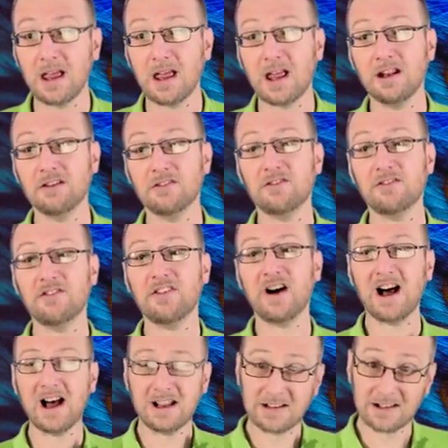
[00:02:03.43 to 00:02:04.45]
And
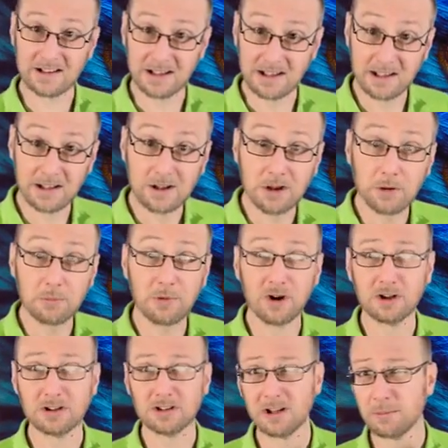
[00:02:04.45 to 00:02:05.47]
finally, part